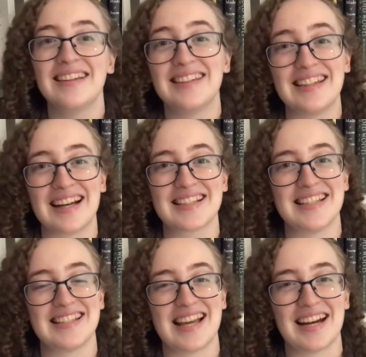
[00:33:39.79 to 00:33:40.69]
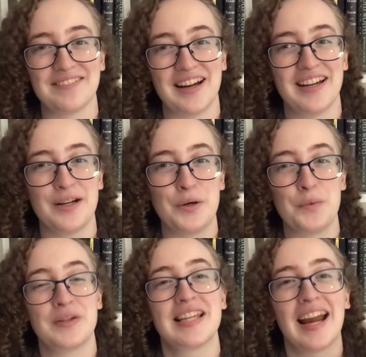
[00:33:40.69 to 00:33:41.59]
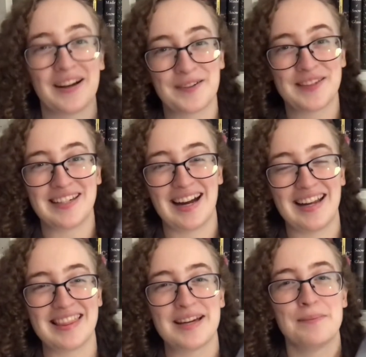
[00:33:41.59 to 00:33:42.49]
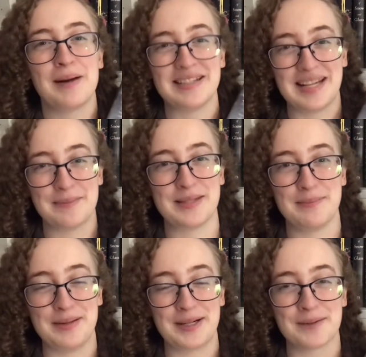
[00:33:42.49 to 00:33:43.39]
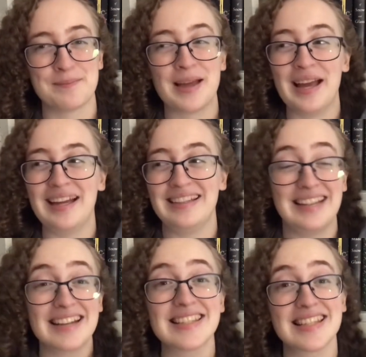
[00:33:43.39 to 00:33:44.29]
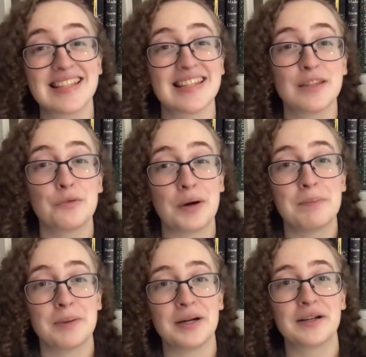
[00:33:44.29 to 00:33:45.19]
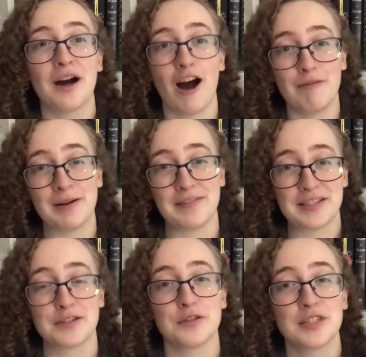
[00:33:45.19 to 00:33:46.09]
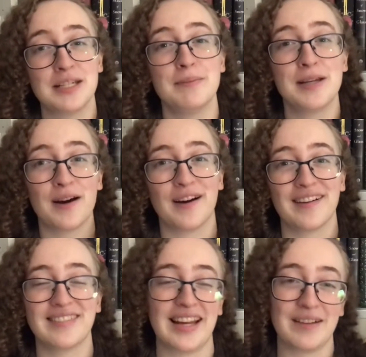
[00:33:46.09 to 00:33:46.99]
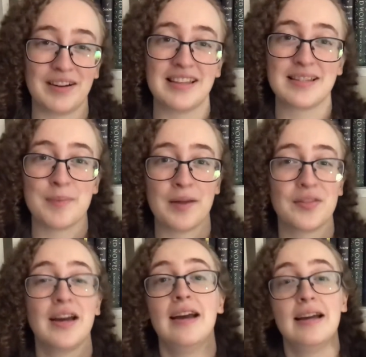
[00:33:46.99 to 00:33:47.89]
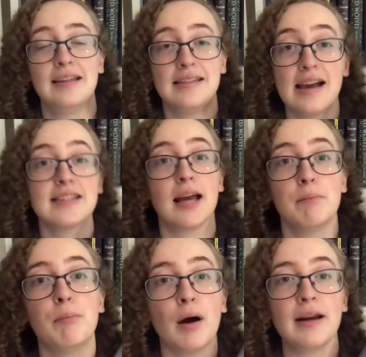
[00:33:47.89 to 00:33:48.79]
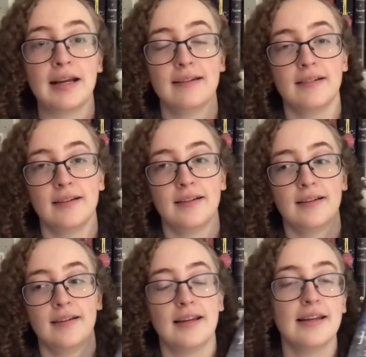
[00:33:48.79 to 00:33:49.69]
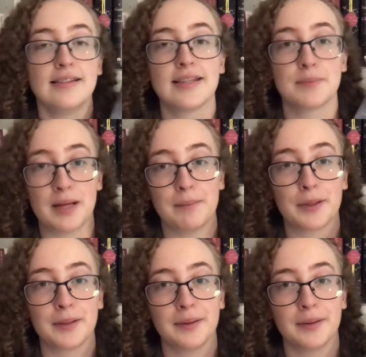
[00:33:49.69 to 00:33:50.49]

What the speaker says: The next thing that I read was Harrow the Ninth by Tamsin Muir. Yes, this is the one book off my physical TBR that I read this month. Yes, I bought it in September.